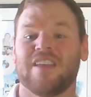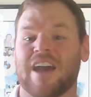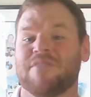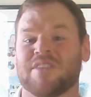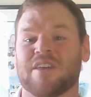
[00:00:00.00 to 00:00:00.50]

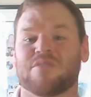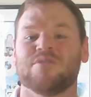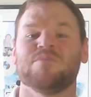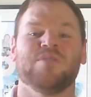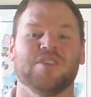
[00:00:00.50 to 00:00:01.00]
having that
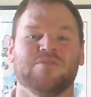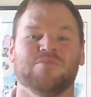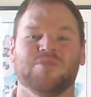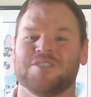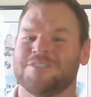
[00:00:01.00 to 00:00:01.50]
three-peat,
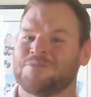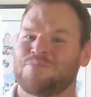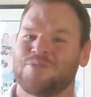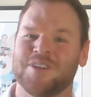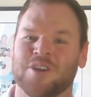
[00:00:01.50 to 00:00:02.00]
which is
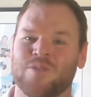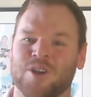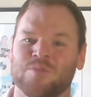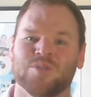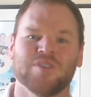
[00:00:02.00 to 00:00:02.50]
pretty
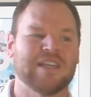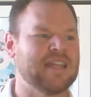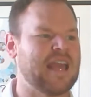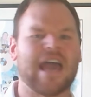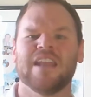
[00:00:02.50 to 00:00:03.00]
incredible in
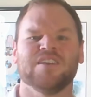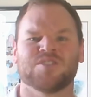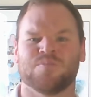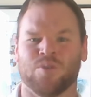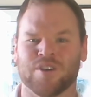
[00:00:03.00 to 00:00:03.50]
any
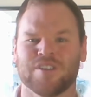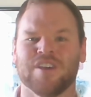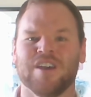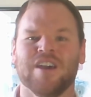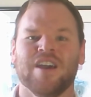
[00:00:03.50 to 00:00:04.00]
sport.
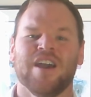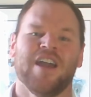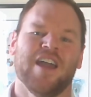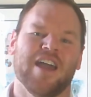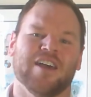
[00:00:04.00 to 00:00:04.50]

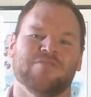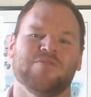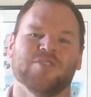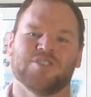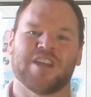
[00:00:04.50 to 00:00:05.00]
And
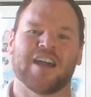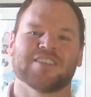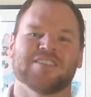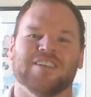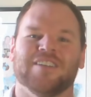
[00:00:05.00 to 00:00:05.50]
Phil
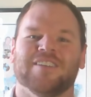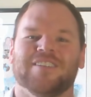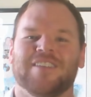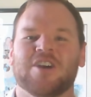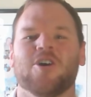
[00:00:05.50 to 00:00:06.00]
Jackson,
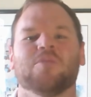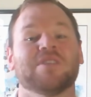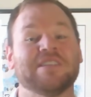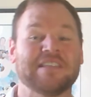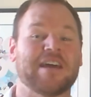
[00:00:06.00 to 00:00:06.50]
they call him the
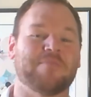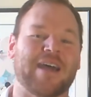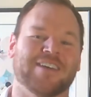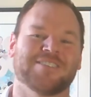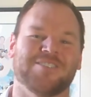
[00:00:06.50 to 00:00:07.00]
Zen
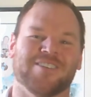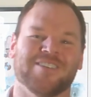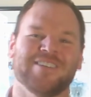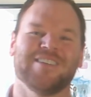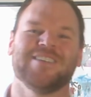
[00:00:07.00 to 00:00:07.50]
Master.
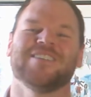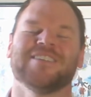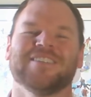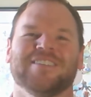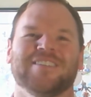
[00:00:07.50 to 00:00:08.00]
He
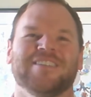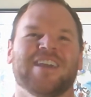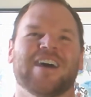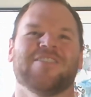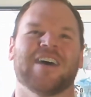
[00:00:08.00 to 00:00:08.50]
he
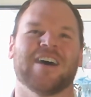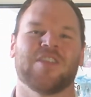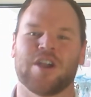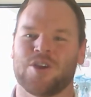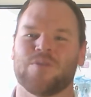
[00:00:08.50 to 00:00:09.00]
had that,
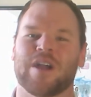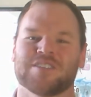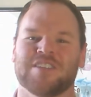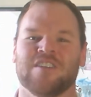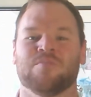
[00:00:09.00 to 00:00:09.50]
that correct
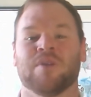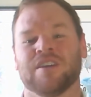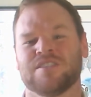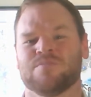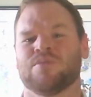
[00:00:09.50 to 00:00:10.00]
state of mind
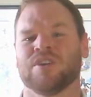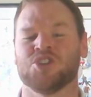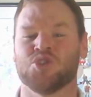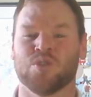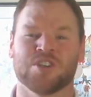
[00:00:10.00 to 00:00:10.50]
to bring
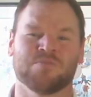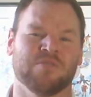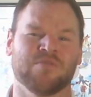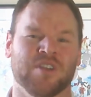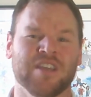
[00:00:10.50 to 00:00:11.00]
George
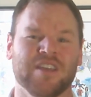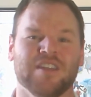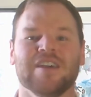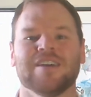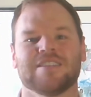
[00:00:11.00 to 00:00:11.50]
Mumford in
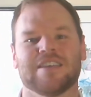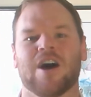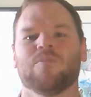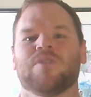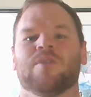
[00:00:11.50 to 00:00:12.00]
to
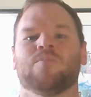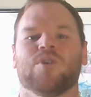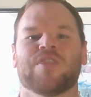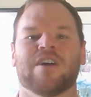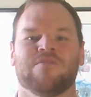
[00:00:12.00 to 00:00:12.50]
help them
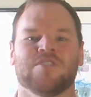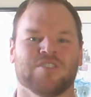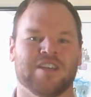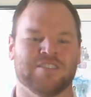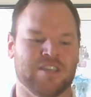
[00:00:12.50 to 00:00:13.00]
with that
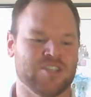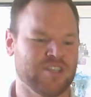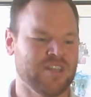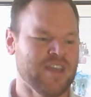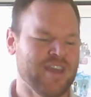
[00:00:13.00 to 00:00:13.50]

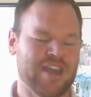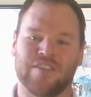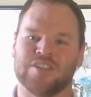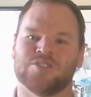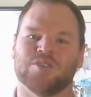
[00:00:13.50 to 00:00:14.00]
visualization. And
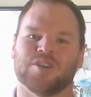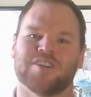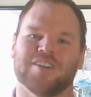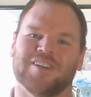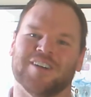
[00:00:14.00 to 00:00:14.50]
they took
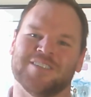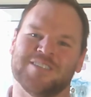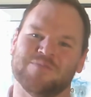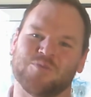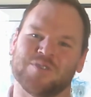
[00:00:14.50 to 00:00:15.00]
a
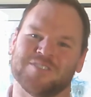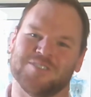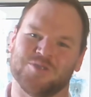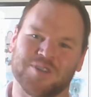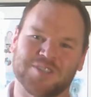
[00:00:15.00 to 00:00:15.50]
team that wasn't
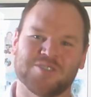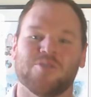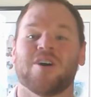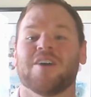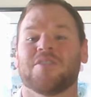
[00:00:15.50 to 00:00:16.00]
doing so
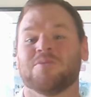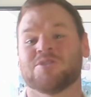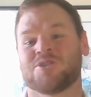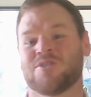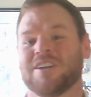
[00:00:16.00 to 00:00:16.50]
hot, that
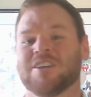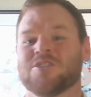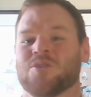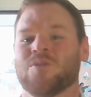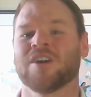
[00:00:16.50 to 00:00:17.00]
was trending in
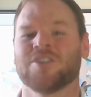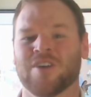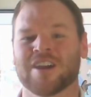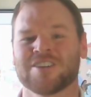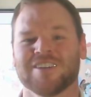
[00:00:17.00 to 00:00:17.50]
the wrong
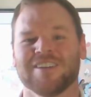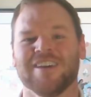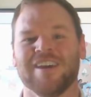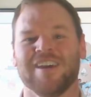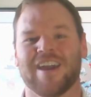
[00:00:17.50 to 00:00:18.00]
direction,
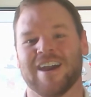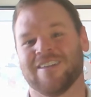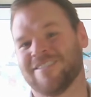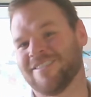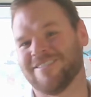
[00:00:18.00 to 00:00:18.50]

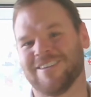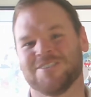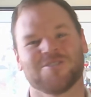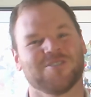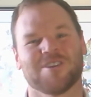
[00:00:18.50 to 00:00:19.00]
and they
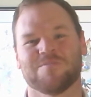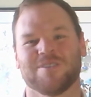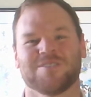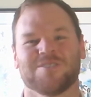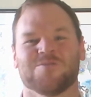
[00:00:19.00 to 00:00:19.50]
turn them
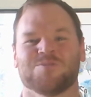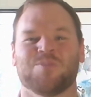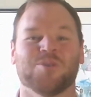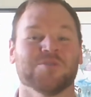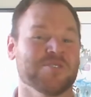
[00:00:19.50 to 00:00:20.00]
into those
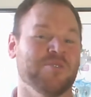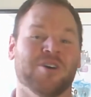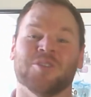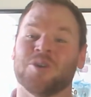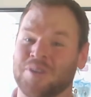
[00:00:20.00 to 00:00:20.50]
bulls that we
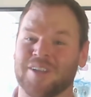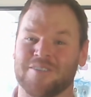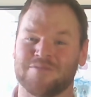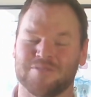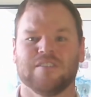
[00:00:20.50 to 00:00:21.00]
all know and love.
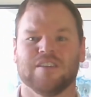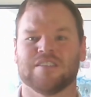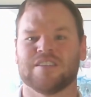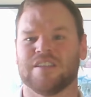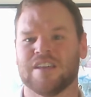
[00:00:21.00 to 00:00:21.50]
In
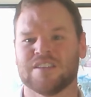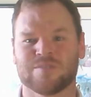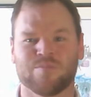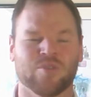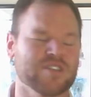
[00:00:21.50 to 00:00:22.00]
today's
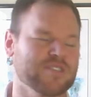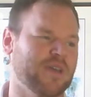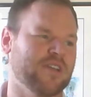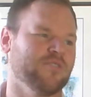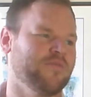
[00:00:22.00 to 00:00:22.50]
sports,
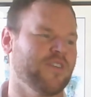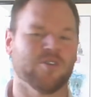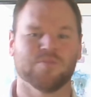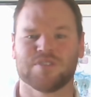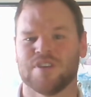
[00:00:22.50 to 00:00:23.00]
Michael
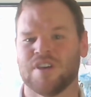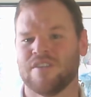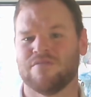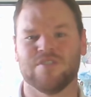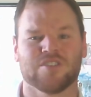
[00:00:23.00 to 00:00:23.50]
Phelps
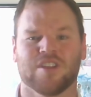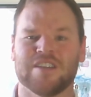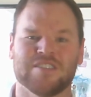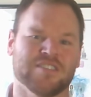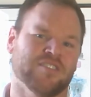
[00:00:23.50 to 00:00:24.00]

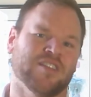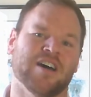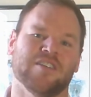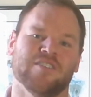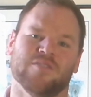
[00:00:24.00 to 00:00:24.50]
visualizes a
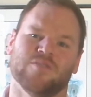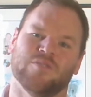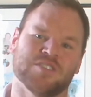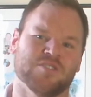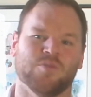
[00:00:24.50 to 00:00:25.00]
lot.
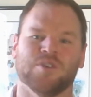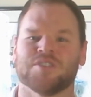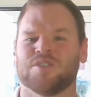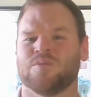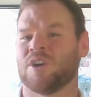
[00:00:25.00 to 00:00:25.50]
Russell
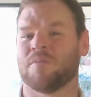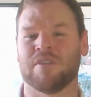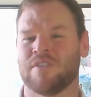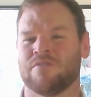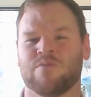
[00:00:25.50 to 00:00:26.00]
Wilson, one of my
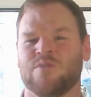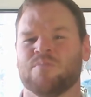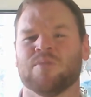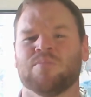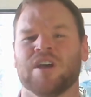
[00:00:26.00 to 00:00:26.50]
favorite
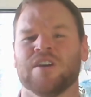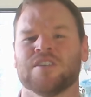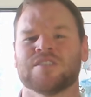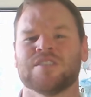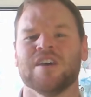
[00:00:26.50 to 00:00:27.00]
football players,